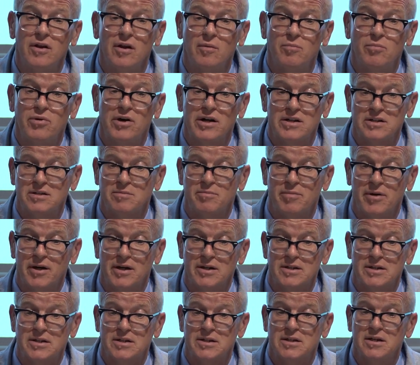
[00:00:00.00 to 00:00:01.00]
the
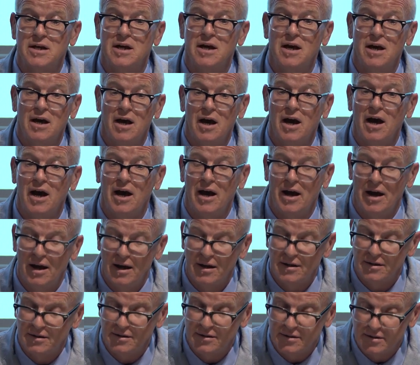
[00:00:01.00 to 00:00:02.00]
precipice
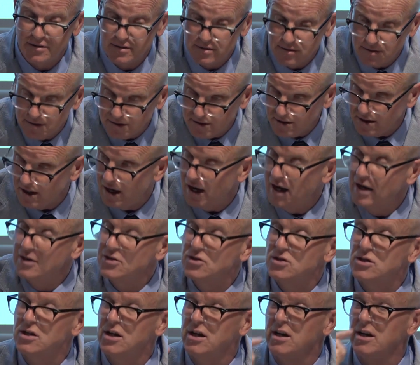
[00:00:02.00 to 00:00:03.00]
and
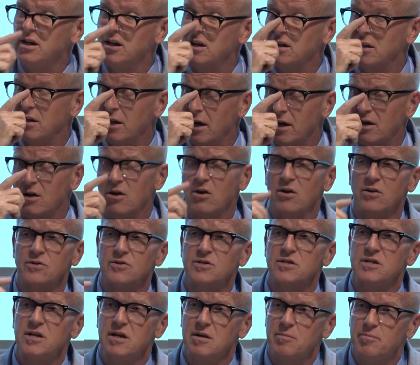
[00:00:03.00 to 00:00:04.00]
actually they
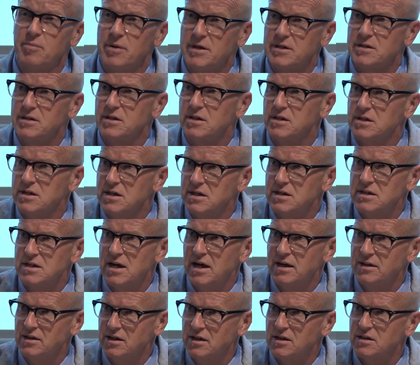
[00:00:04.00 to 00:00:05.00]
can't see a business in
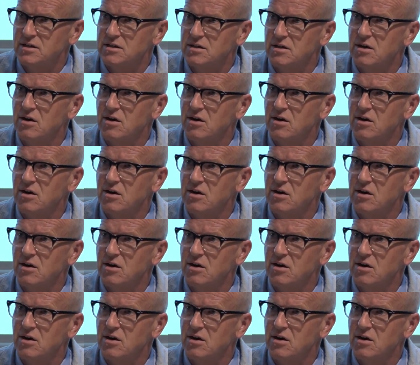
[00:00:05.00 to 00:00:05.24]
10 years'